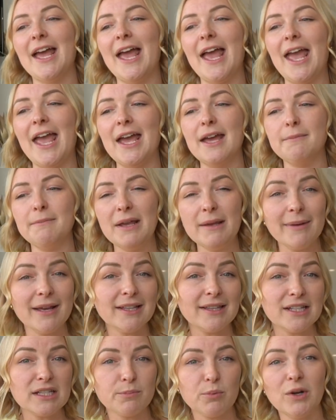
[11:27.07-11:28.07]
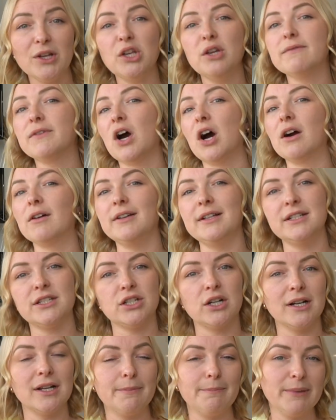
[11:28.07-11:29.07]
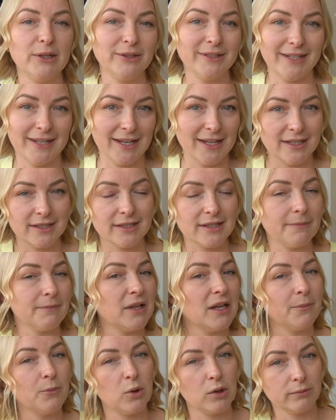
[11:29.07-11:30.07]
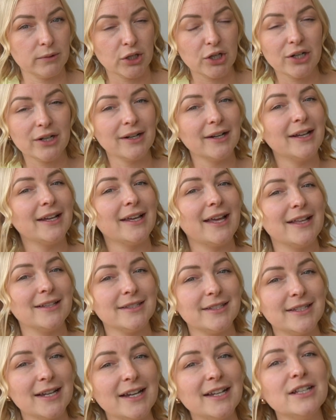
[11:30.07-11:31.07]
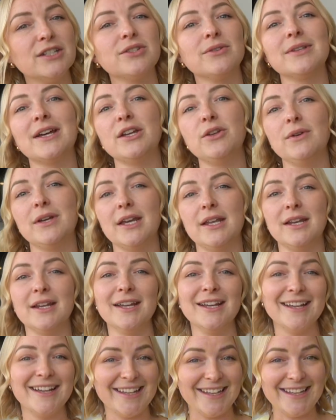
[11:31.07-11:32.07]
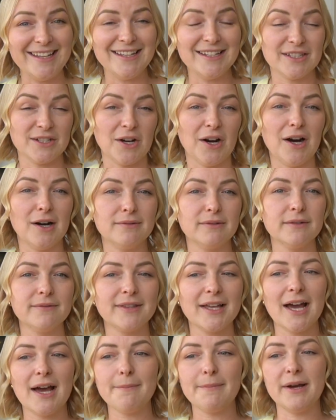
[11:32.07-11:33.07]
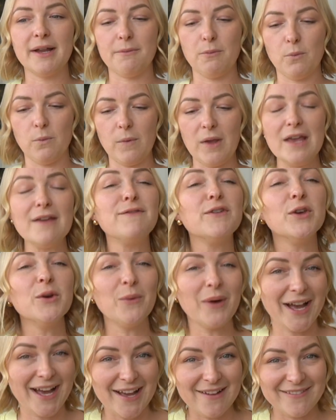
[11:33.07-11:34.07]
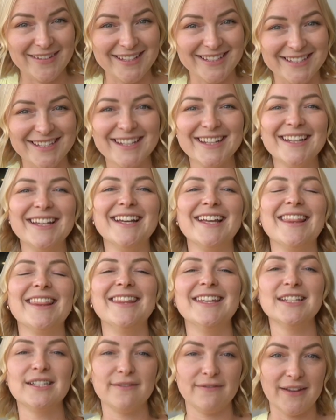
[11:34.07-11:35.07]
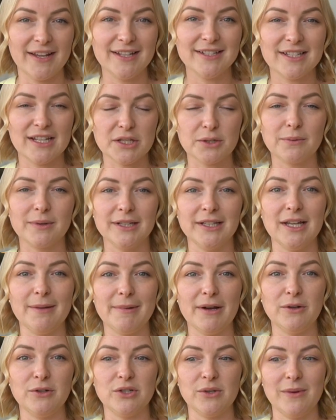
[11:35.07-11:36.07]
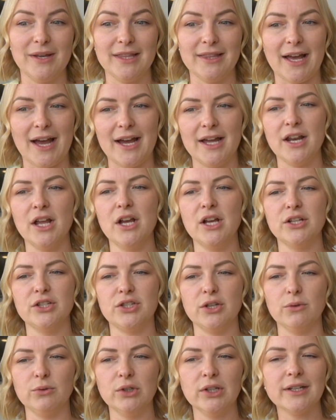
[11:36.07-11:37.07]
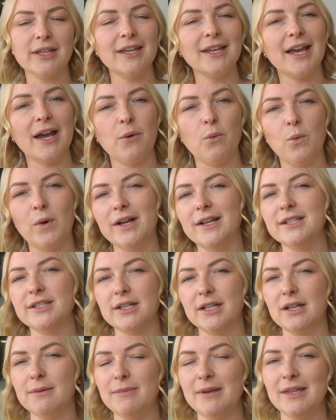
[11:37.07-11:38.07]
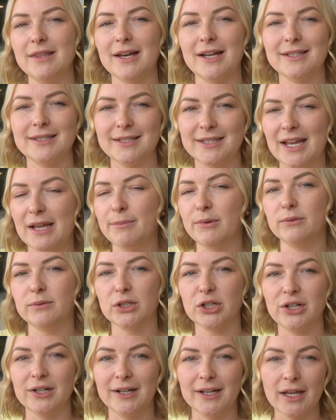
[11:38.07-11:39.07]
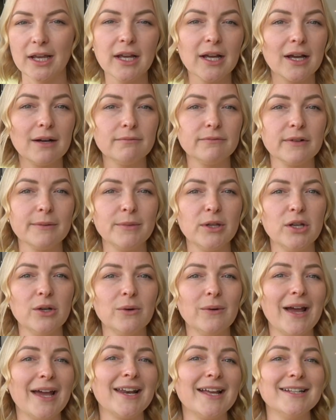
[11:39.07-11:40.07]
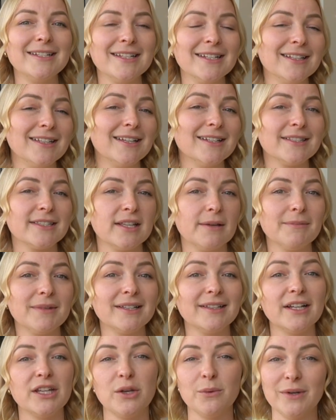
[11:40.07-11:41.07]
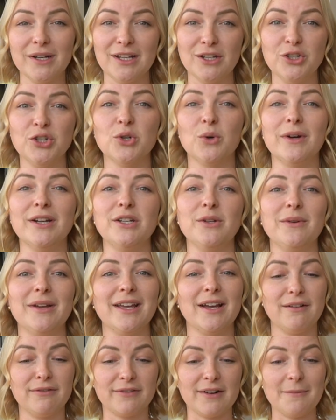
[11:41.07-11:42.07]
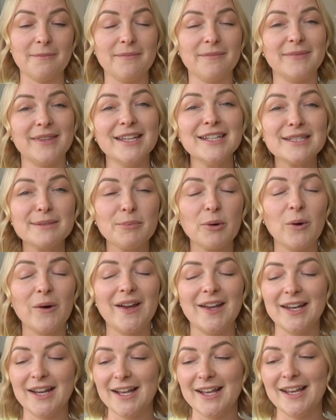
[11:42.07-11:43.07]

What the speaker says: And maybe at this point, you've already started building in something more recurring and steady so that you can ease off of that. But if you haven't, this phase is really about doing that. So looking at what is going to be that stable recurring income from you, and ideally it's something that you would enjoy doing from this point